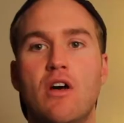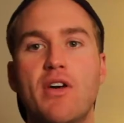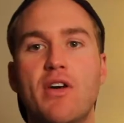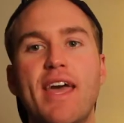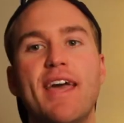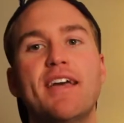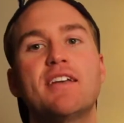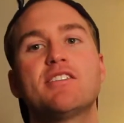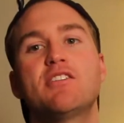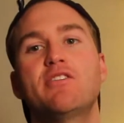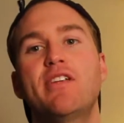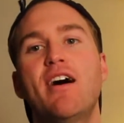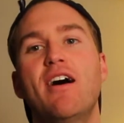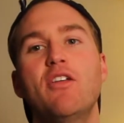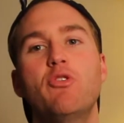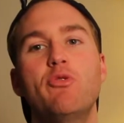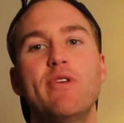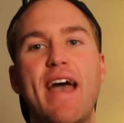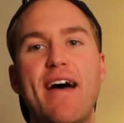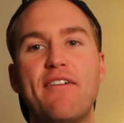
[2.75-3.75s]
Okay, so now
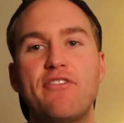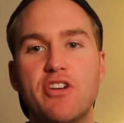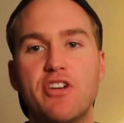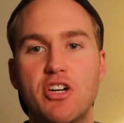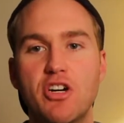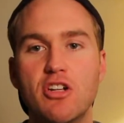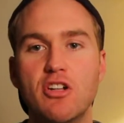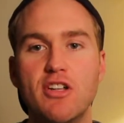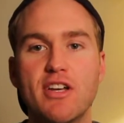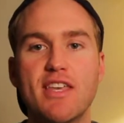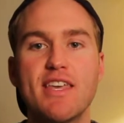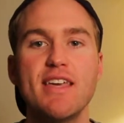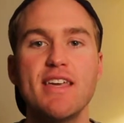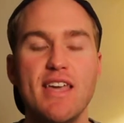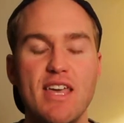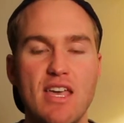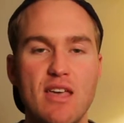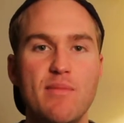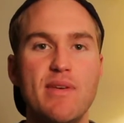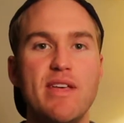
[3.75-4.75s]
that we have a good looking
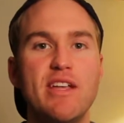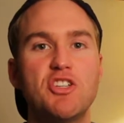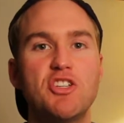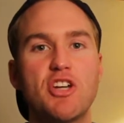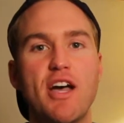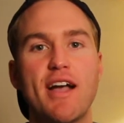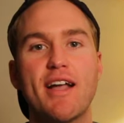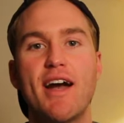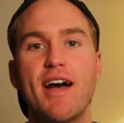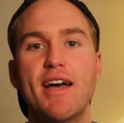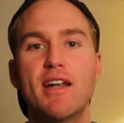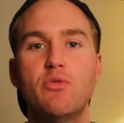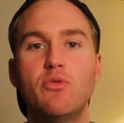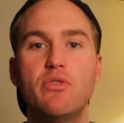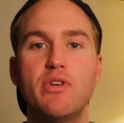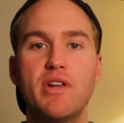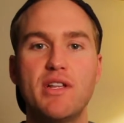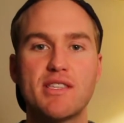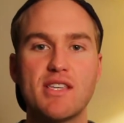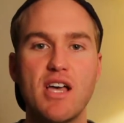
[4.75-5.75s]
image, I kind of
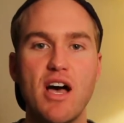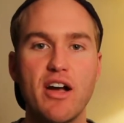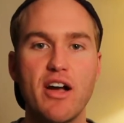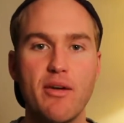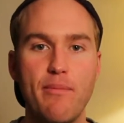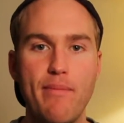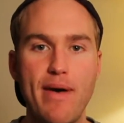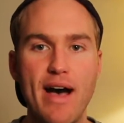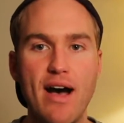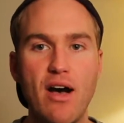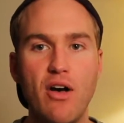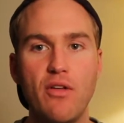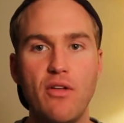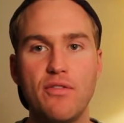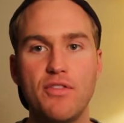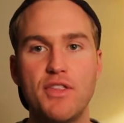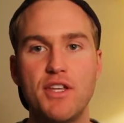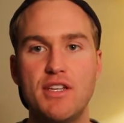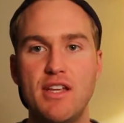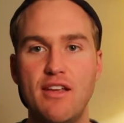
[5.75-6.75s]
want to talk
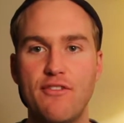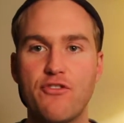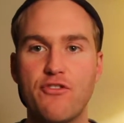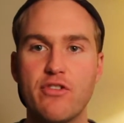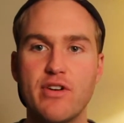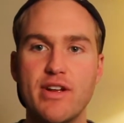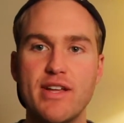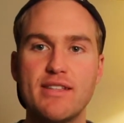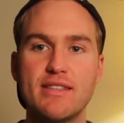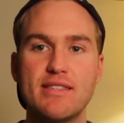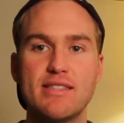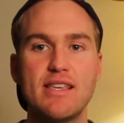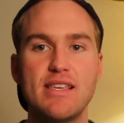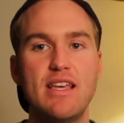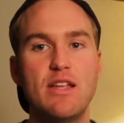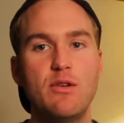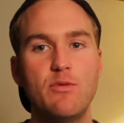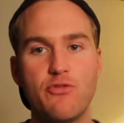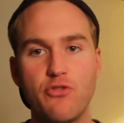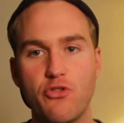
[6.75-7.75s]
about the difference
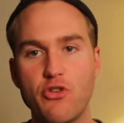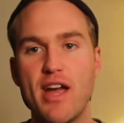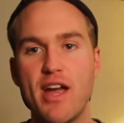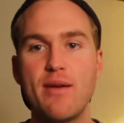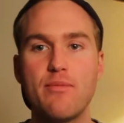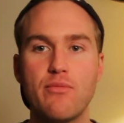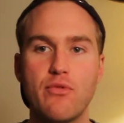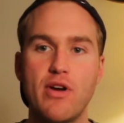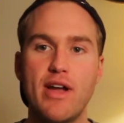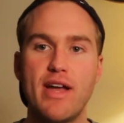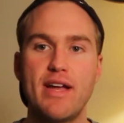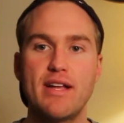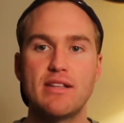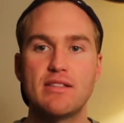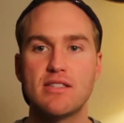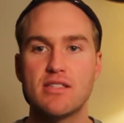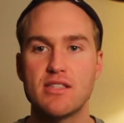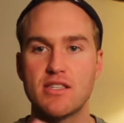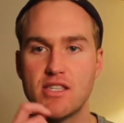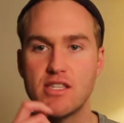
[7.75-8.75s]
in frame
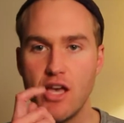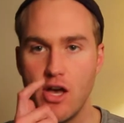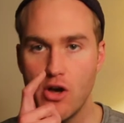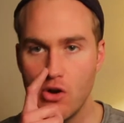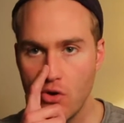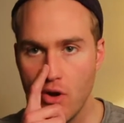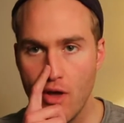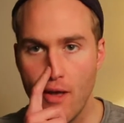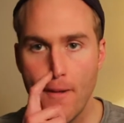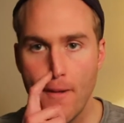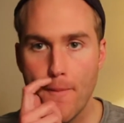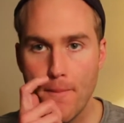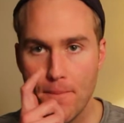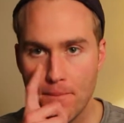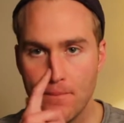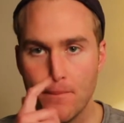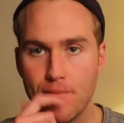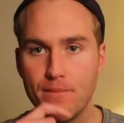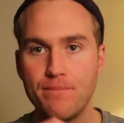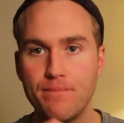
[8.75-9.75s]
rates. So
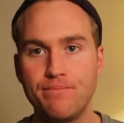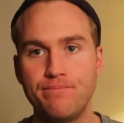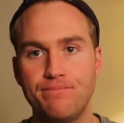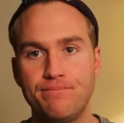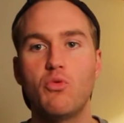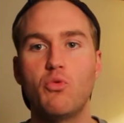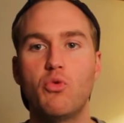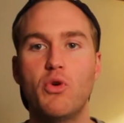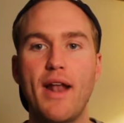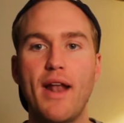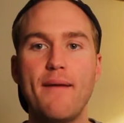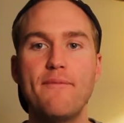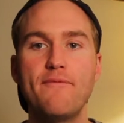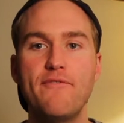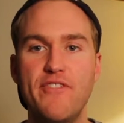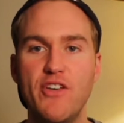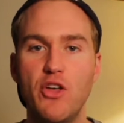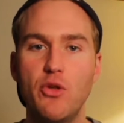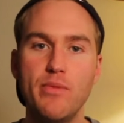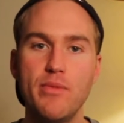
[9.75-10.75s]
what
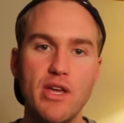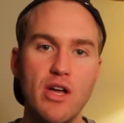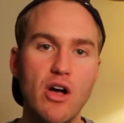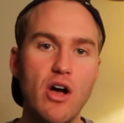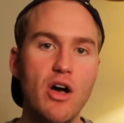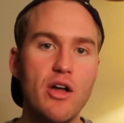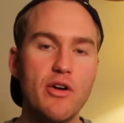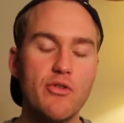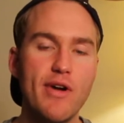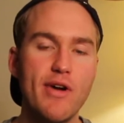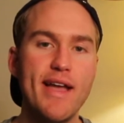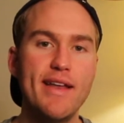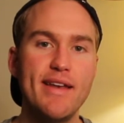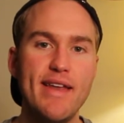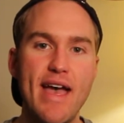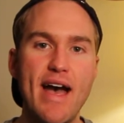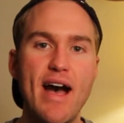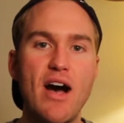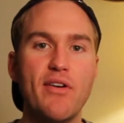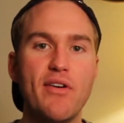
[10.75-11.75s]
I'm filming on right
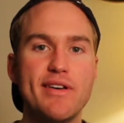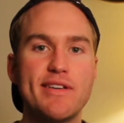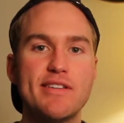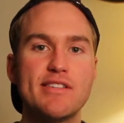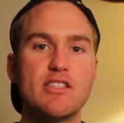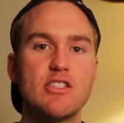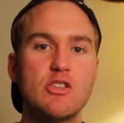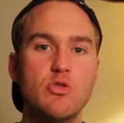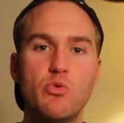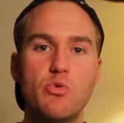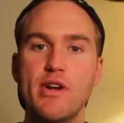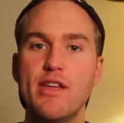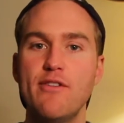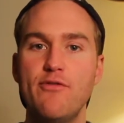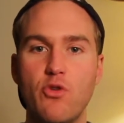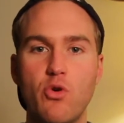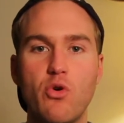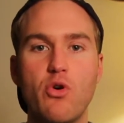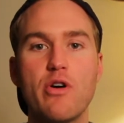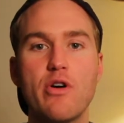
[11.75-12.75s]
now is
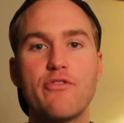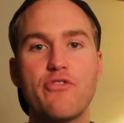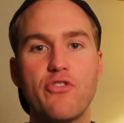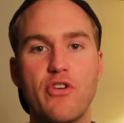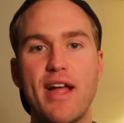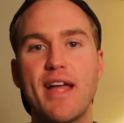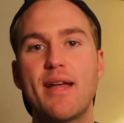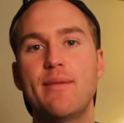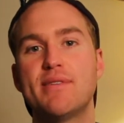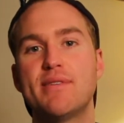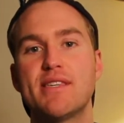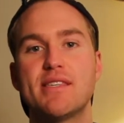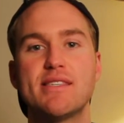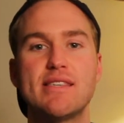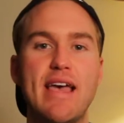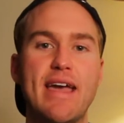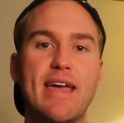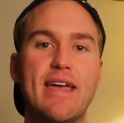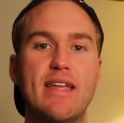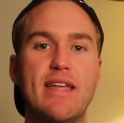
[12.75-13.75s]
24 frames a
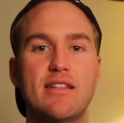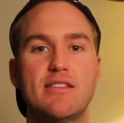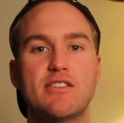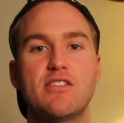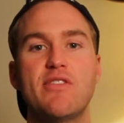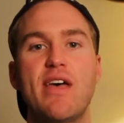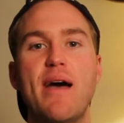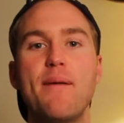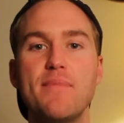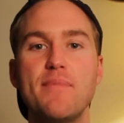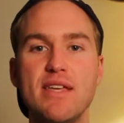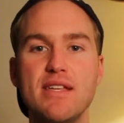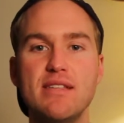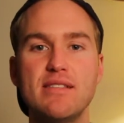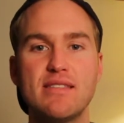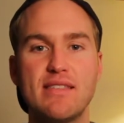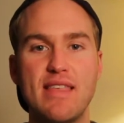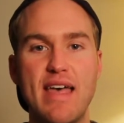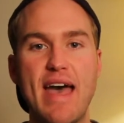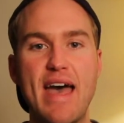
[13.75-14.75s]
second. So that
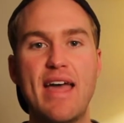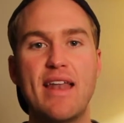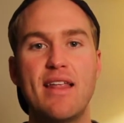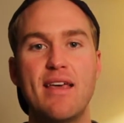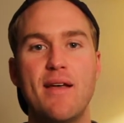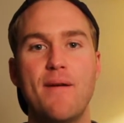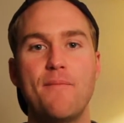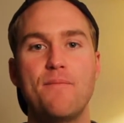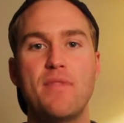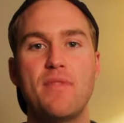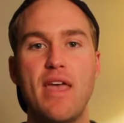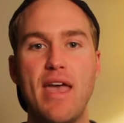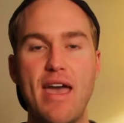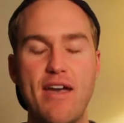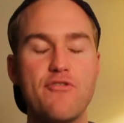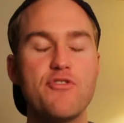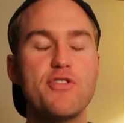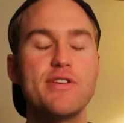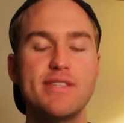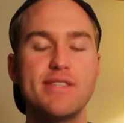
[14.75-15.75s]
means that
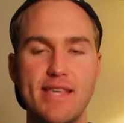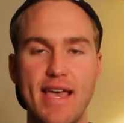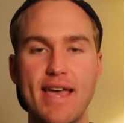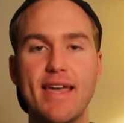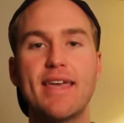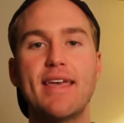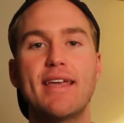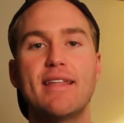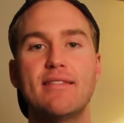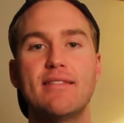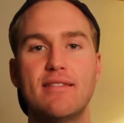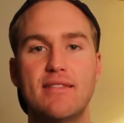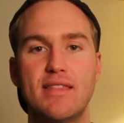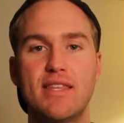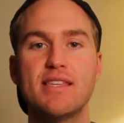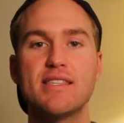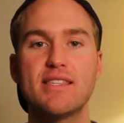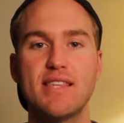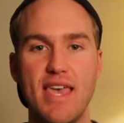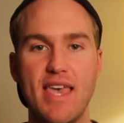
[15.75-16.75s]
every second
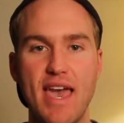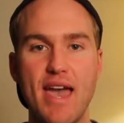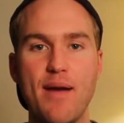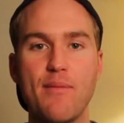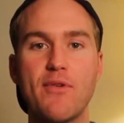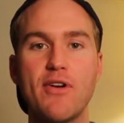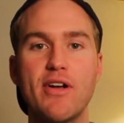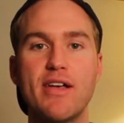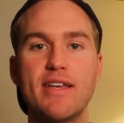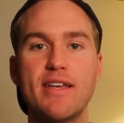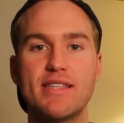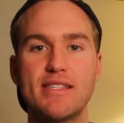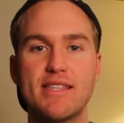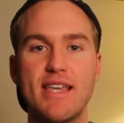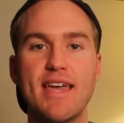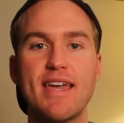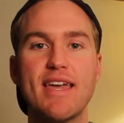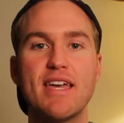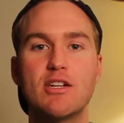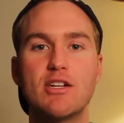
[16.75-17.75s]
this camera is
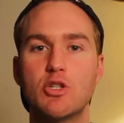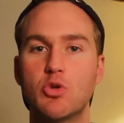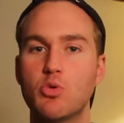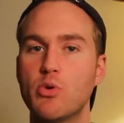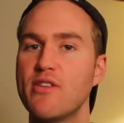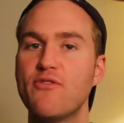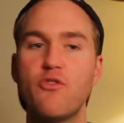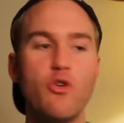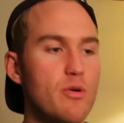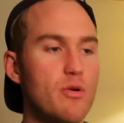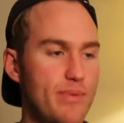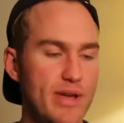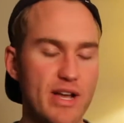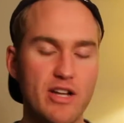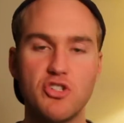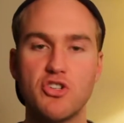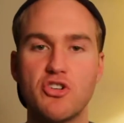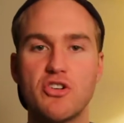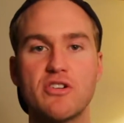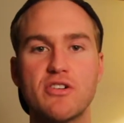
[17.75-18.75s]
taking 24
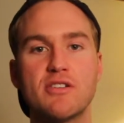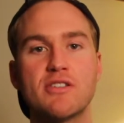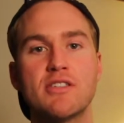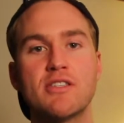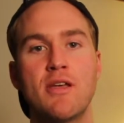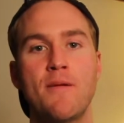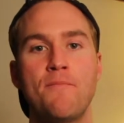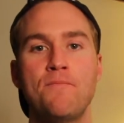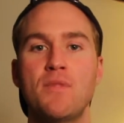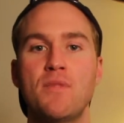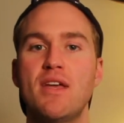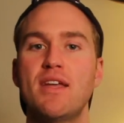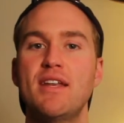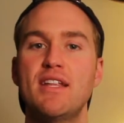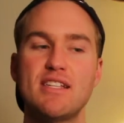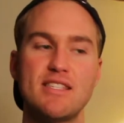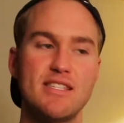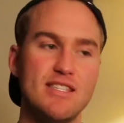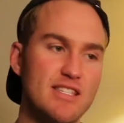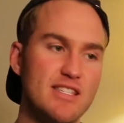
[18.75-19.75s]
pictures and
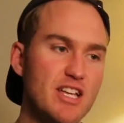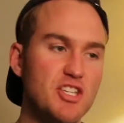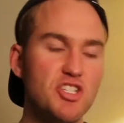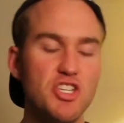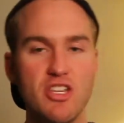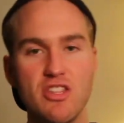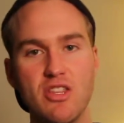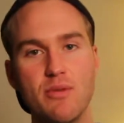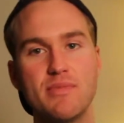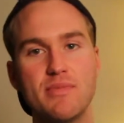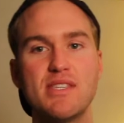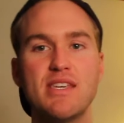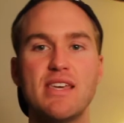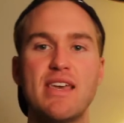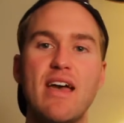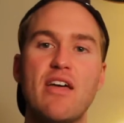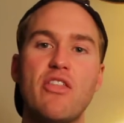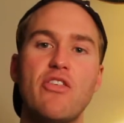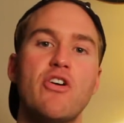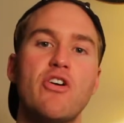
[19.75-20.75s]
it's stitching them
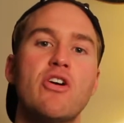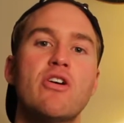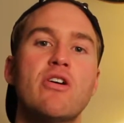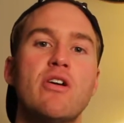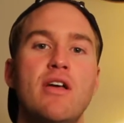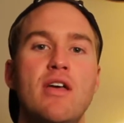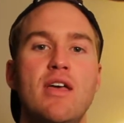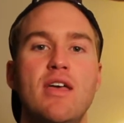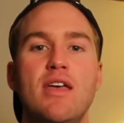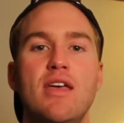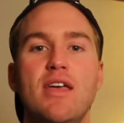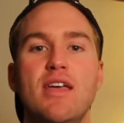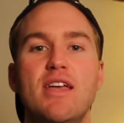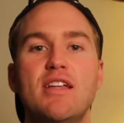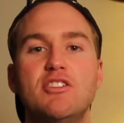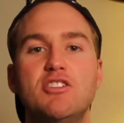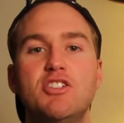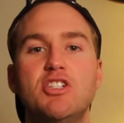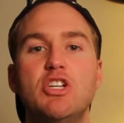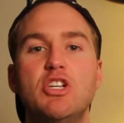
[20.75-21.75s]
together
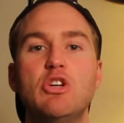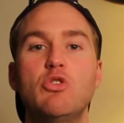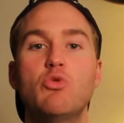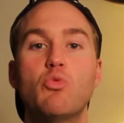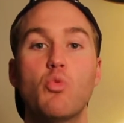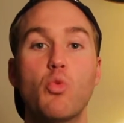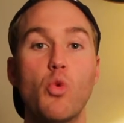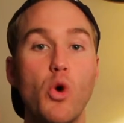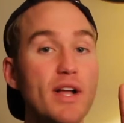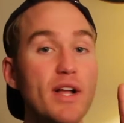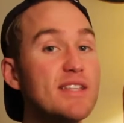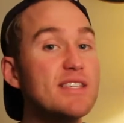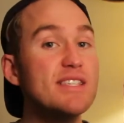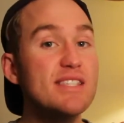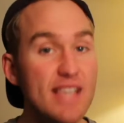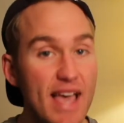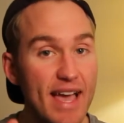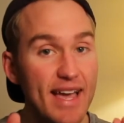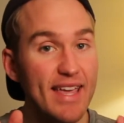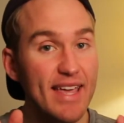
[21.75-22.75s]
into 1
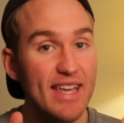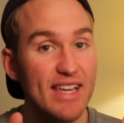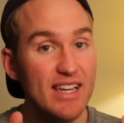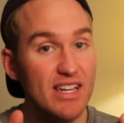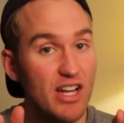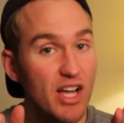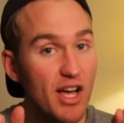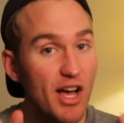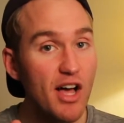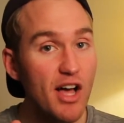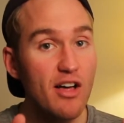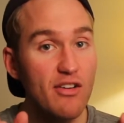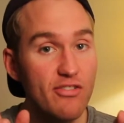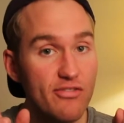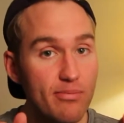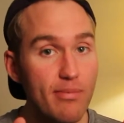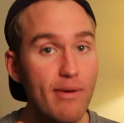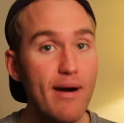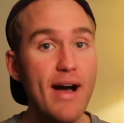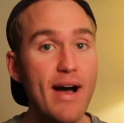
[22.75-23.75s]
second
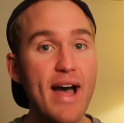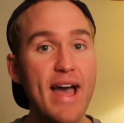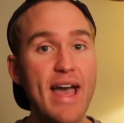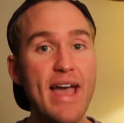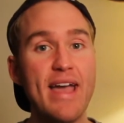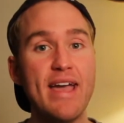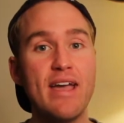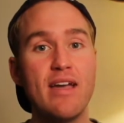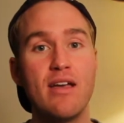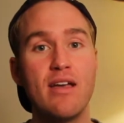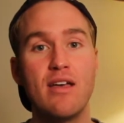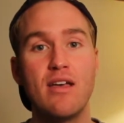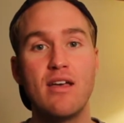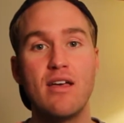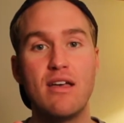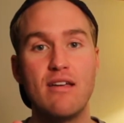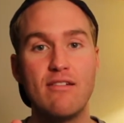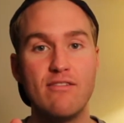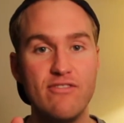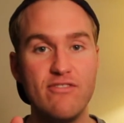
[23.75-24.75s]
of my
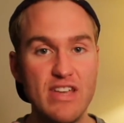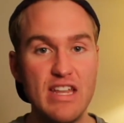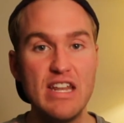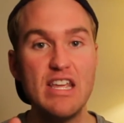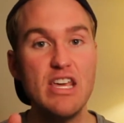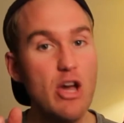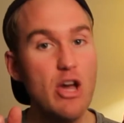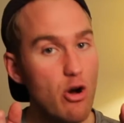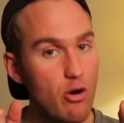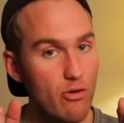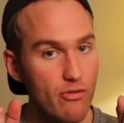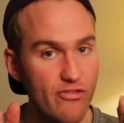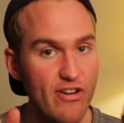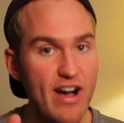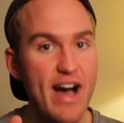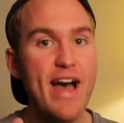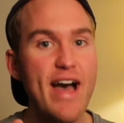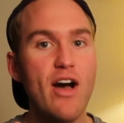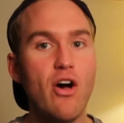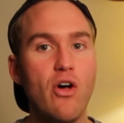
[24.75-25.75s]
video
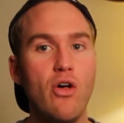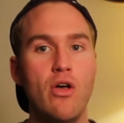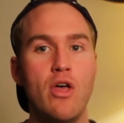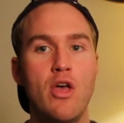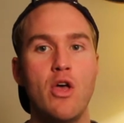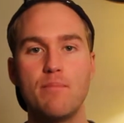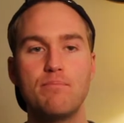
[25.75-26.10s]
file.